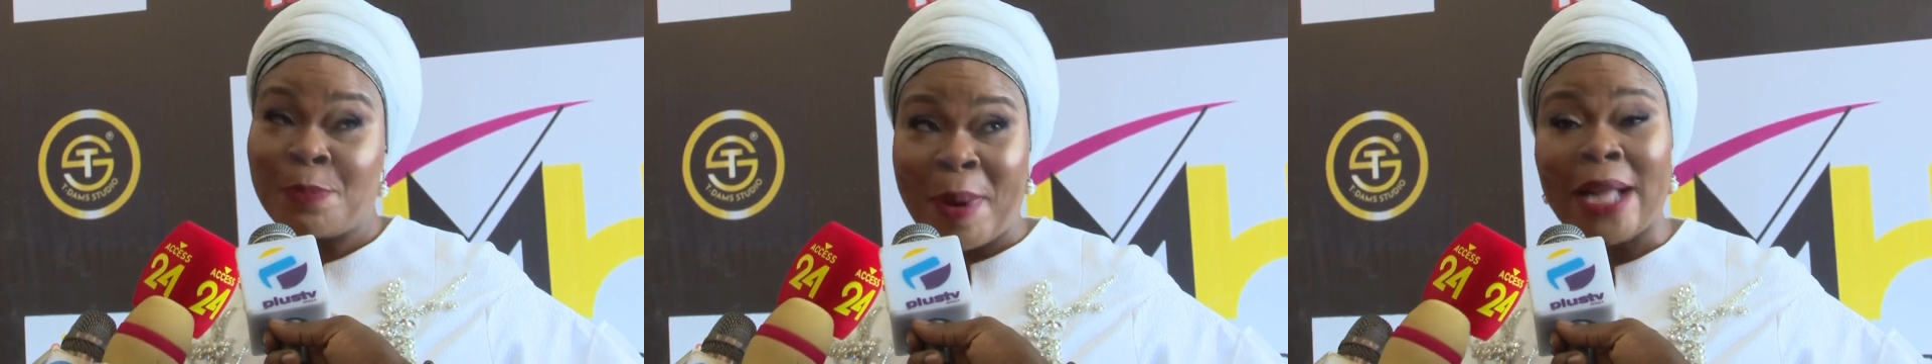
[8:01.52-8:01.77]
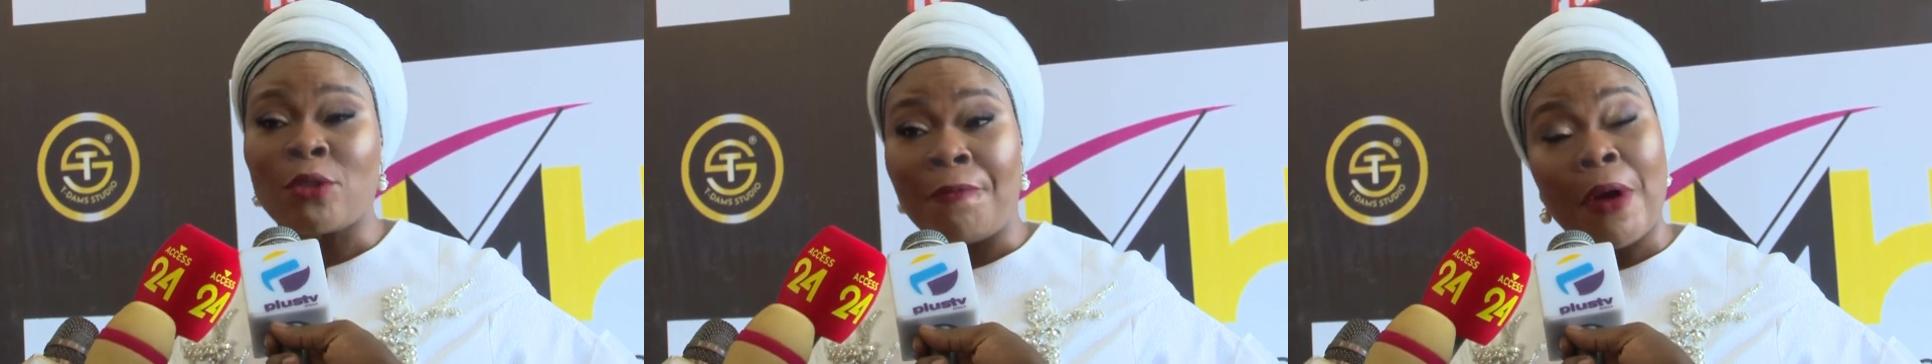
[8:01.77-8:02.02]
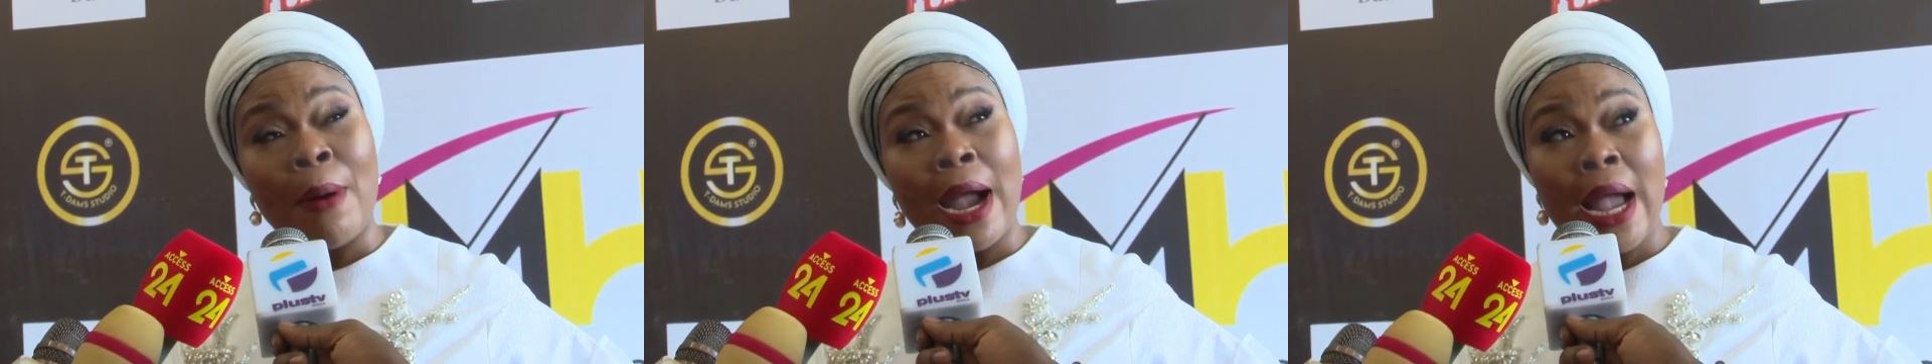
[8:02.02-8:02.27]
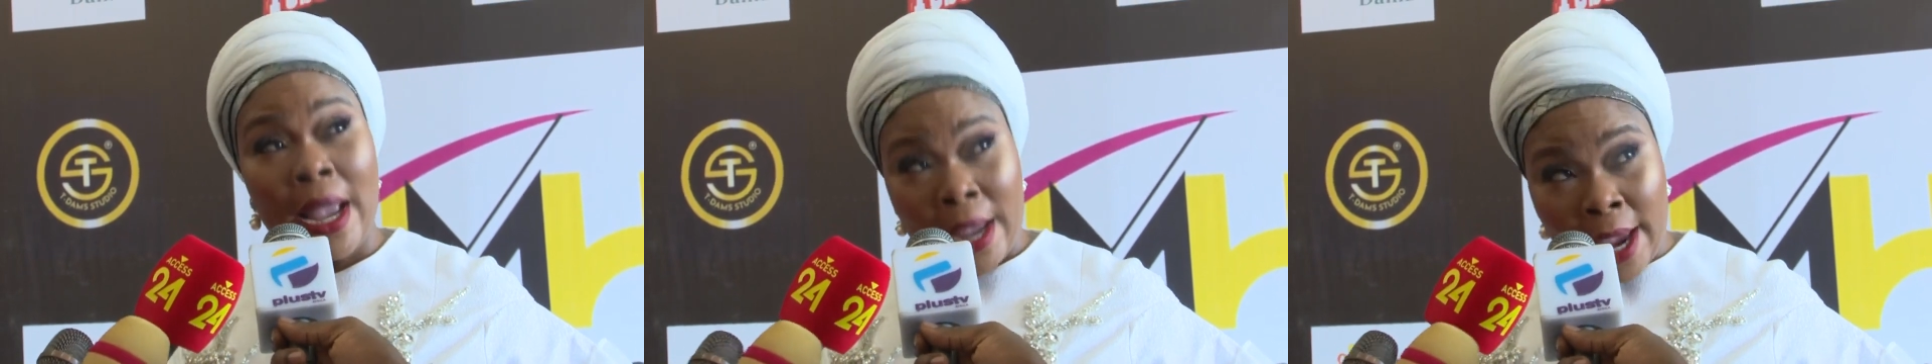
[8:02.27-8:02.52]
is part of
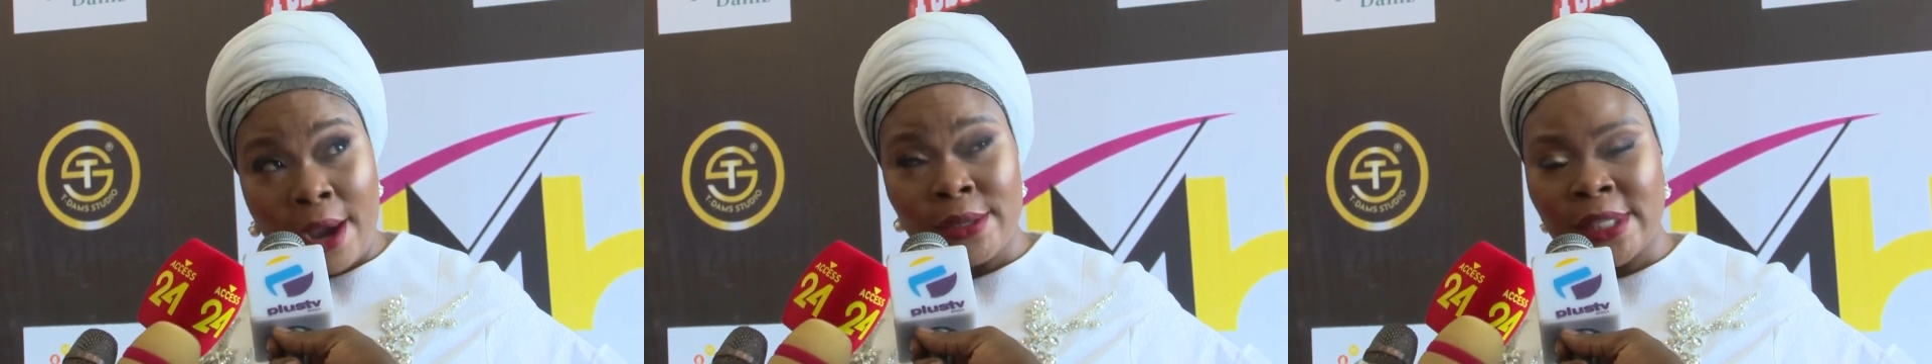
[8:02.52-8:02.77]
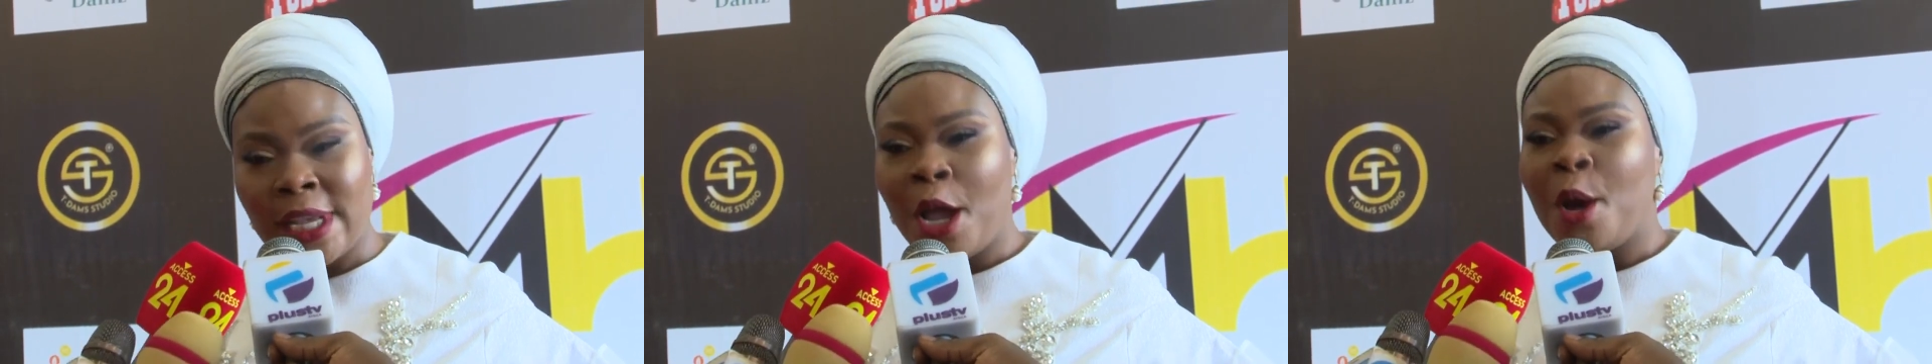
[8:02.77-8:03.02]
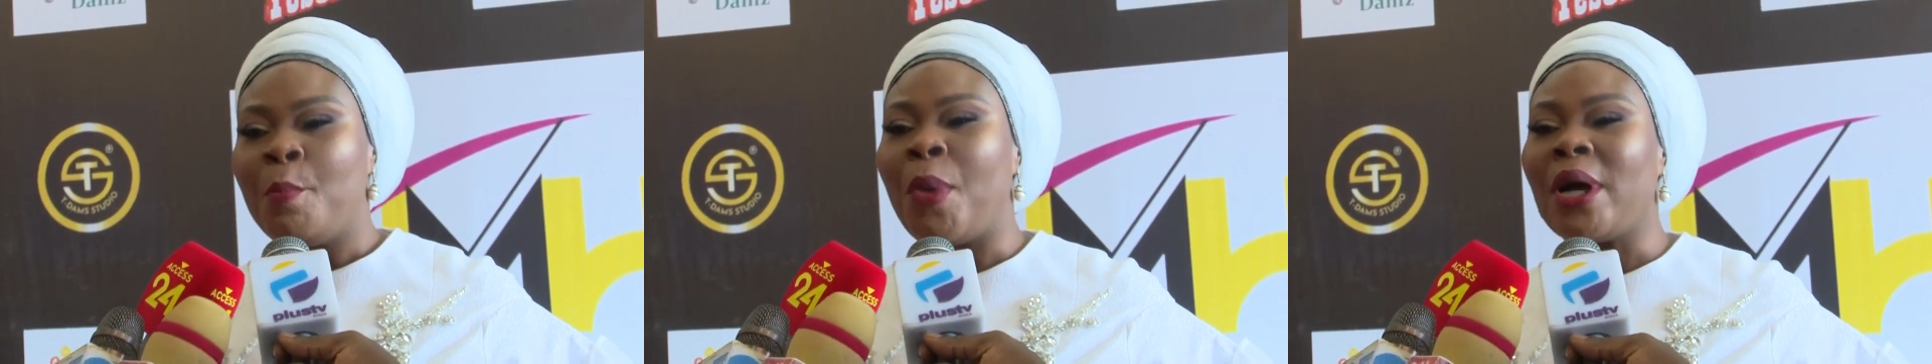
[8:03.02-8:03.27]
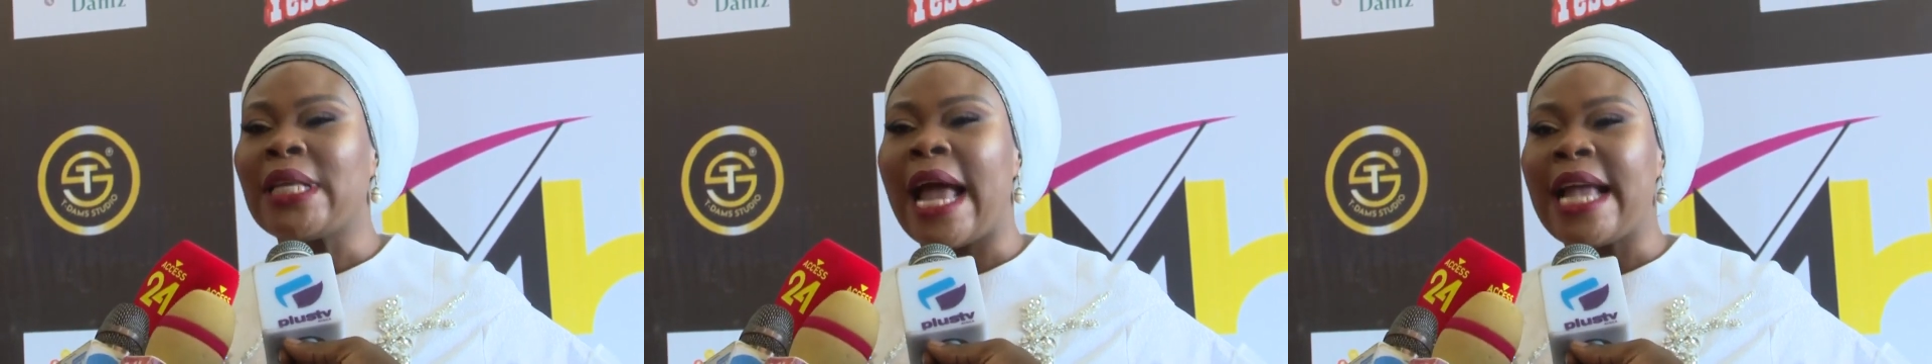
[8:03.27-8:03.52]
our health,
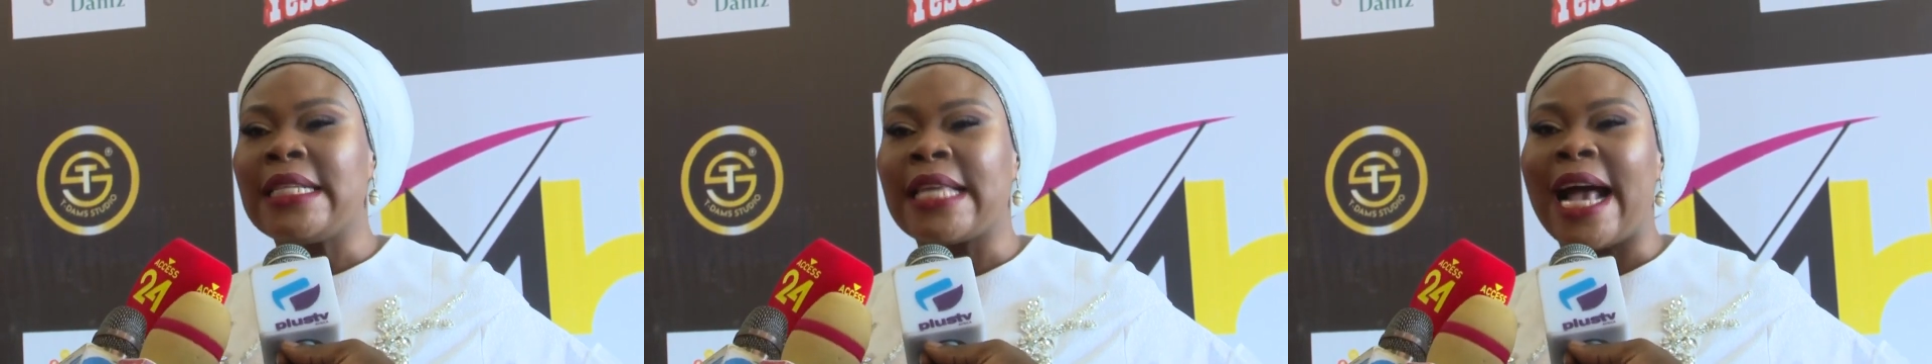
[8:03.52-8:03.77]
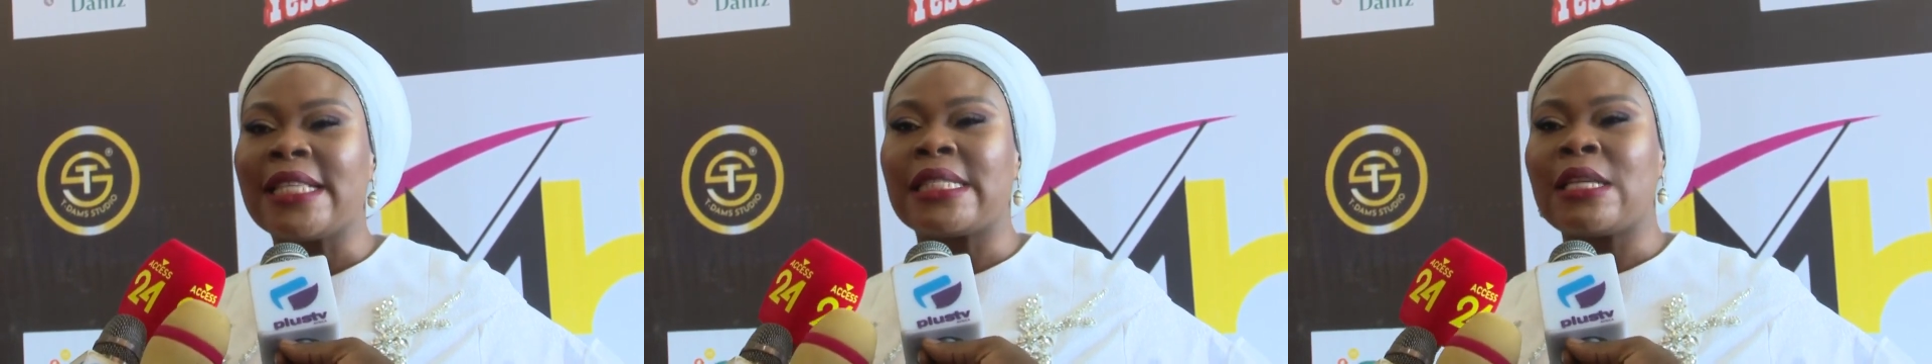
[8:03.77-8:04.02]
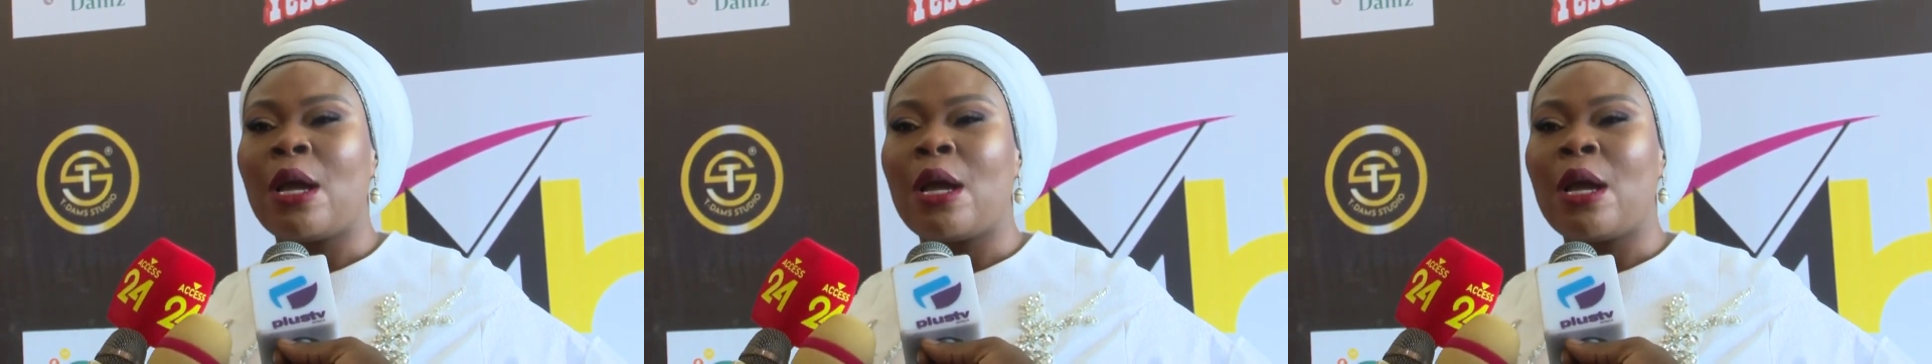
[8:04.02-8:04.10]
but it has